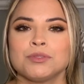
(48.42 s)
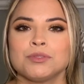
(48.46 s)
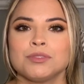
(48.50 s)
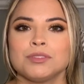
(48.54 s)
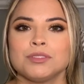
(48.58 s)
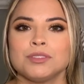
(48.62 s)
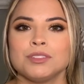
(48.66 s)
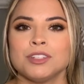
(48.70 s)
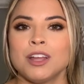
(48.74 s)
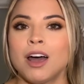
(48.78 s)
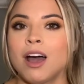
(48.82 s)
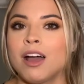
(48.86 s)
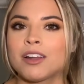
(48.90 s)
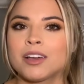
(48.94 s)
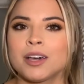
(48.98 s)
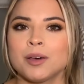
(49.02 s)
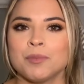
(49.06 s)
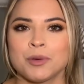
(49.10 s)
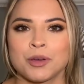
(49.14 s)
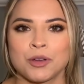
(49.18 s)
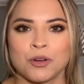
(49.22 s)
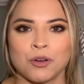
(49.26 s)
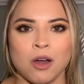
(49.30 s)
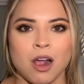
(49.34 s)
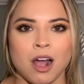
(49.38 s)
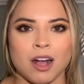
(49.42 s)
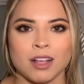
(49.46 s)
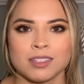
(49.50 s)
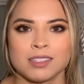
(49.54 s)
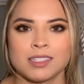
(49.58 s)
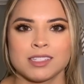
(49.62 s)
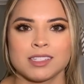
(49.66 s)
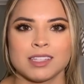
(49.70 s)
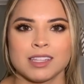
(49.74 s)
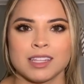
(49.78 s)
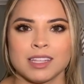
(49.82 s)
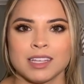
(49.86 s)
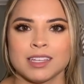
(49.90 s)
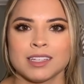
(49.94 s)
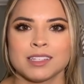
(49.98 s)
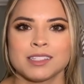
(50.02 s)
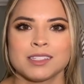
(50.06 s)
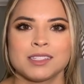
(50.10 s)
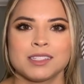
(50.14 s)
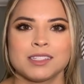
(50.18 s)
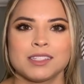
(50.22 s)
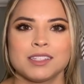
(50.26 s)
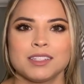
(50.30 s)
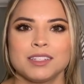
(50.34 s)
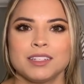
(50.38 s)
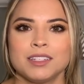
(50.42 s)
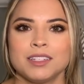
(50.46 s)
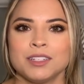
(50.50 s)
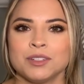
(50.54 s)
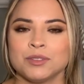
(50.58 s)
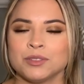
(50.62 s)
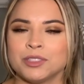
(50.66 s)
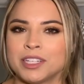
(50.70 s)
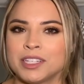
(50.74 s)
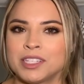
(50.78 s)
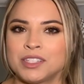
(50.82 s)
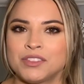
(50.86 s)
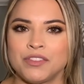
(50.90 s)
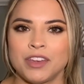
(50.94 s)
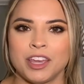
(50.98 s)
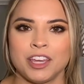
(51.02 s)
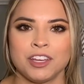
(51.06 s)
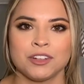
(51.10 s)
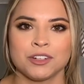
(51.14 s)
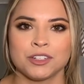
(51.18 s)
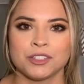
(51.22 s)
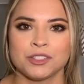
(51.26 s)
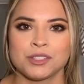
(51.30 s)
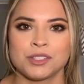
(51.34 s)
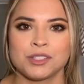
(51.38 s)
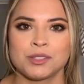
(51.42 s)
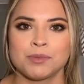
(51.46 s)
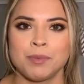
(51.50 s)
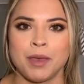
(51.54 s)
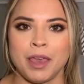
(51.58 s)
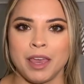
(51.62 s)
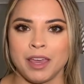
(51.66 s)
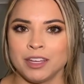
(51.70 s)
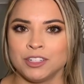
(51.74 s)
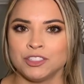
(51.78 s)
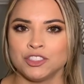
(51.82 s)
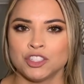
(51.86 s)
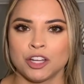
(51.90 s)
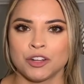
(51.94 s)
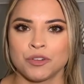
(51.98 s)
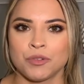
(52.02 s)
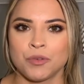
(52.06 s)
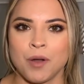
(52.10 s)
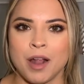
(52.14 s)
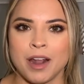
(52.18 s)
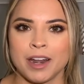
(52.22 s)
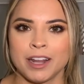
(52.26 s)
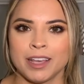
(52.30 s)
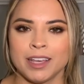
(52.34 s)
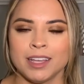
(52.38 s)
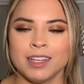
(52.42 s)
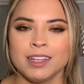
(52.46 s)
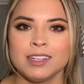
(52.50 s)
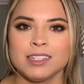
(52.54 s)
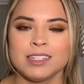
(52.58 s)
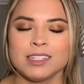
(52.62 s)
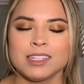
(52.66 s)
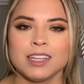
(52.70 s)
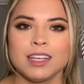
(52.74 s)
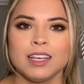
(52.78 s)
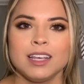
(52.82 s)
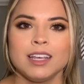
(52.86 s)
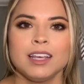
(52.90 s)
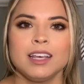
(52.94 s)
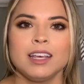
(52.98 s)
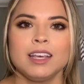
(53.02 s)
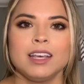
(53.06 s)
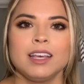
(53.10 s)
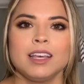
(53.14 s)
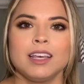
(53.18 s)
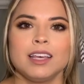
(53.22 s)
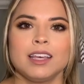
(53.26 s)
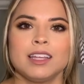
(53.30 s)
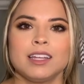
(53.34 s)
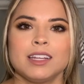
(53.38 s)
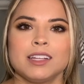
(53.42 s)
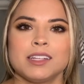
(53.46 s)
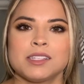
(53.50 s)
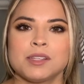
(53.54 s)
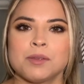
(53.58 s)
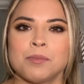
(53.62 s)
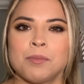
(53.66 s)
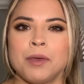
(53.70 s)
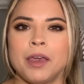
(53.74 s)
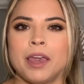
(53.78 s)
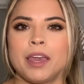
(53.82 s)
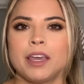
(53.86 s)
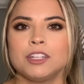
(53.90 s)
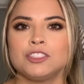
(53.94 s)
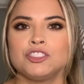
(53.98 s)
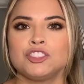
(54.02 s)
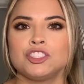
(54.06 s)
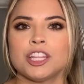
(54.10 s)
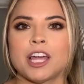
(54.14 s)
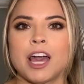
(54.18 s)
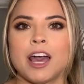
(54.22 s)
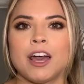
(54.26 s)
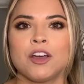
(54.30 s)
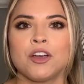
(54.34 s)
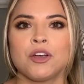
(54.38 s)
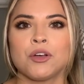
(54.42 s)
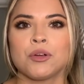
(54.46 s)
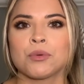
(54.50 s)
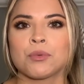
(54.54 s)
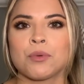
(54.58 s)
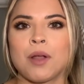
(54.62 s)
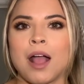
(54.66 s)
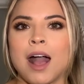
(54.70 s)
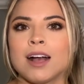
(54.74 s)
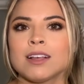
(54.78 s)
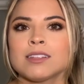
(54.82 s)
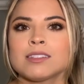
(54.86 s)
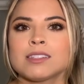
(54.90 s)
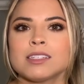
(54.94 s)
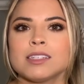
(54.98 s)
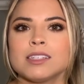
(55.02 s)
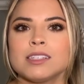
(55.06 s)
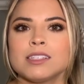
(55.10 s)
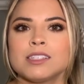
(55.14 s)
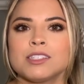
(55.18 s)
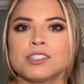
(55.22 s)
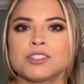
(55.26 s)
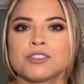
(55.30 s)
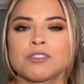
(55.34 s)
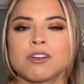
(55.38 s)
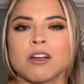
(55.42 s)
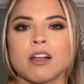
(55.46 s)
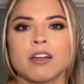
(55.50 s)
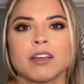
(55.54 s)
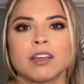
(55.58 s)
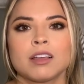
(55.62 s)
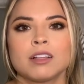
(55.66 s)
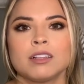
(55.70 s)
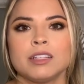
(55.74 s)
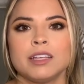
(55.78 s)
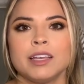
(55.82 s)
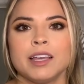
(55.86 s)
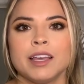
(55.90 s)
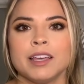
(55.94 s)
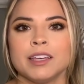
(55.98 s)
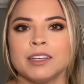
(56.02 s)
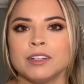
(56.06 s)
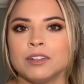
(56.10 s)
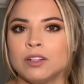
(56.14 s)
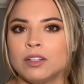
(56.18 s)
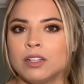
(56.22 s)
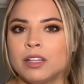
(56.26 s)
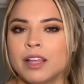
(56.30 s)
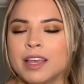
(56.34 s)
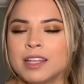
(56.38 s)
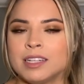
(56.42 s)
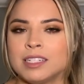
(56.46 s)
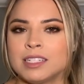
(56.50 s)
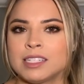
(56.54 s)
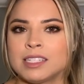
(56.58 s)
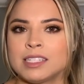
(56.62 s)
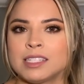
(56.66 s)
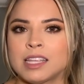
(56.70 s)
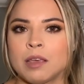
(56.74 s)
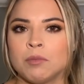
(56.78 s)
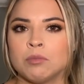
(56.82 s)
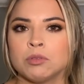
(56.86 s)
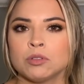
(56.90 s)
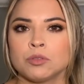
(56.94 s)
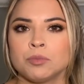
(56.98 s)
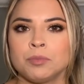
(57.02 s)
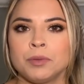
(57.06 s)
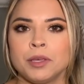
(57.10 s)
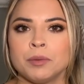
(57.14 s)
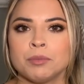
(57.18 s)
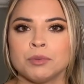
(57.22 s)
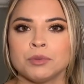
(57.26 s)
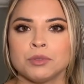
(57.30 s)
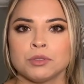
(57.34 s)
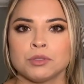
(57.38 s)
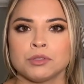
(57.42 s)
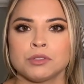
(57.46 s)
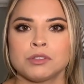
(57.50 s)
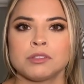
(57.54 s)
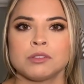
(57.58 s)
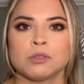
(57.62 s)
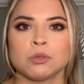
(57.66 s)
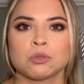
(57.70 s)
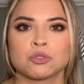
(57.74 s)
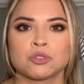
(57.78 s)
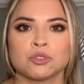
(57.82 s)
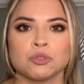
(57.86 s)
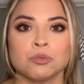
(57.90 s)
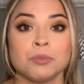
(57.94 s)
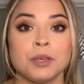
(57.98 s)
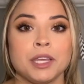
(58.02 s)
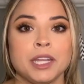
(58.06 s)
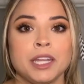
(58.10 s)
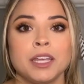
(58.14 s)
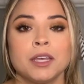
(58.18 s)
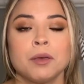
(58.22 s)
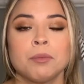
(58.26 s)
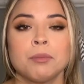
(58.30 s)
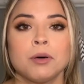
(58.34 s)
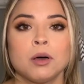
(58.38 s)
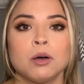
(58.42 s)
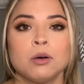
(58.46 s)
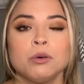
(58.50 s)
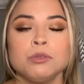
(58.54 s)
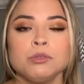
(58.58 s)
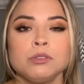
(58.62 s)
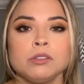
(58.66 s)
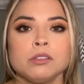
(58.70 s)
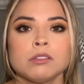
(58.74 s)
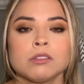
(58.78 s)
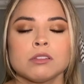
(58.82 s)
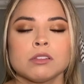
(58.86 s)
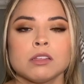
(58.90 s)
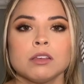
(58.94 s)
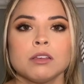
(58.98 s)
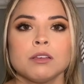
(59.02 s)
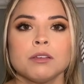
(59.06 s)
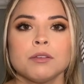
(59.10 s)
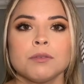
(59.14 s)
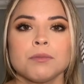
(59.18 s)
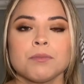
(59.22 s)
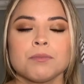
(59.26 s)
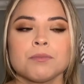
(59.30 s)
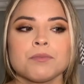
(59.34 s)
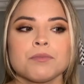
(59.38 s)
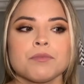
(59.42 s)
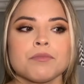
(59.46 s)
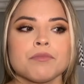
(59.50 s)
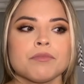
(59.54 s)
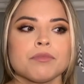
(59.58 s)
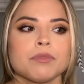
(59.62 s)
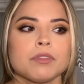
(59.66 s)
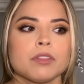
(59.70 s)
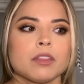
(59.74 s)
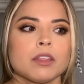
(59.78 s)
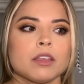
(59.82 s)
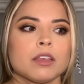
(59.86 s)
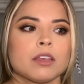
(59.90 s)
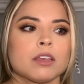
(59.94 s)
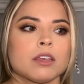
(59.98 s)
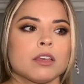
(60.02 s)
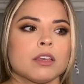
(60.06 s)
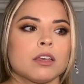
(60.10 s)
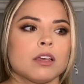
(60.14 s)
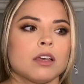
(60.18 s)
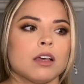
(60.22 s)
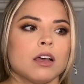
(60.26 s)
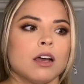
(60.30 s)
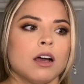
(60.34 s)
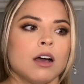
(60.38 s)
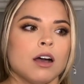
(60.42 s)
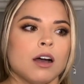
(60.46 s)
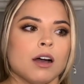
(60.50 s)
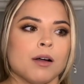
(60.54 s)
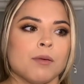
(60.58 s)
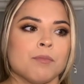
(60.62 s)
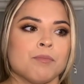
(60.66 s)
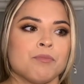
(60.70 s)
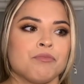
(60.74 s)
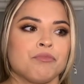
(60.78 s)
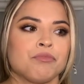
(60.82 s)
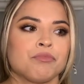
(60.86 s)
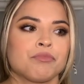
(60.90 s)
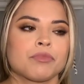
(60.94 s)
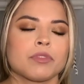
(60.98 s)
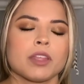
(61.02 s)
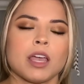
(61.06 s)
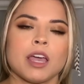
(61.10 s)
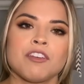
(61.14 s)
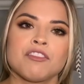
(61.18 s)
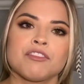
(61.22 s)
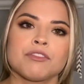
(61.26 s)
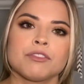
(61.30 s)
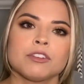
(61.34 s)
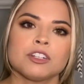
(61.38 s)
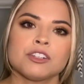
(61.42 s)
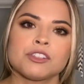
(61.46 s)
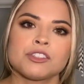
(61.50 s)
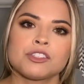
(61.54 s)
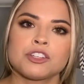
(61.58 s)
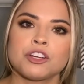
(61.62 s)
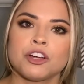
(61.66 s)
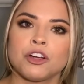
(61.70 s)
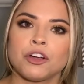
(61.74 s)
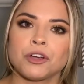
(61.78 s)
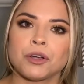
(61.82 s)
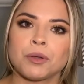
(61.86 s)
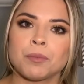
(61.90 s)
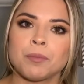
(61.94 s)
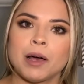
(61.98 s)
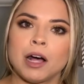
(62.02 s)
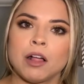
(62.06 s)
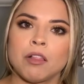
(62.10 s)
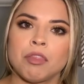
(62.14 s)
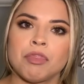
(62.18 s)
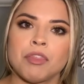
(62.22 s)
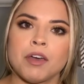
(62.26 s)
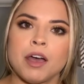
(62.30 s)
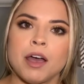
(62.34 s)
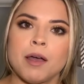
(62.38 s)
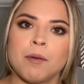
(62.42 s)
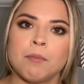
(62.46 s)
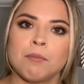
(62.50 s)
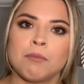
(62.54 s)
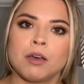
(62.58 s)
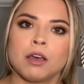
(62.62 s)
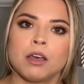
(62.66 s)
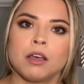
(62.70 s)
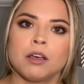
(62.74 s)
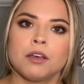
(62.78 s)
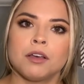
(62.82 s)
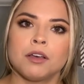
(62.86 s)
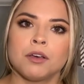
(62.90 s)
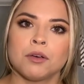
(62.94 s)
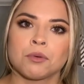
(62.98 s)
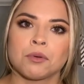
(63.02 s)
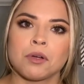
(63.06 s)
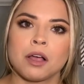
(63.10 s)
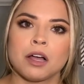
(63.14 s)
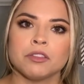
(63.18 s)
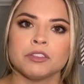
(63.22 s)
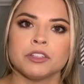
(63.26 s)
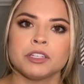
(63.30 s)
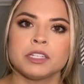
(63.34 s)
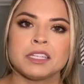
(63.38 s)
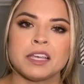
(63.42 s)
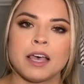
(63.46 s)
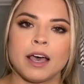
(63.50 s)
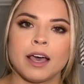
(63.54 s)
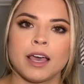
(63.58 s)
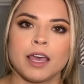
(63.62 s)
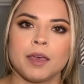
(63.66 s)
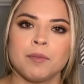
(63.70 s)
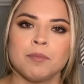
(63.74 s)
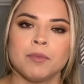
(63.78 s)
not come across this illness fakers page on Reddit, it is a page that harasses chronically ill and disabled people's social media posts. I first heard about them around the time